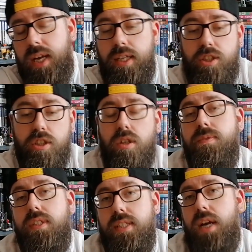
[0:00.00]
and she
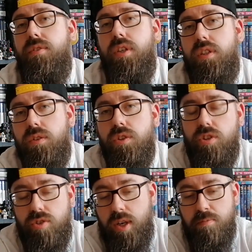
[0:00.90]
stops the terrorists who are
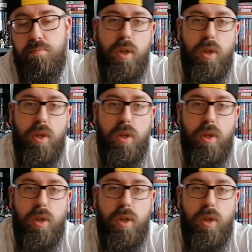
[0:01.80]
just trying to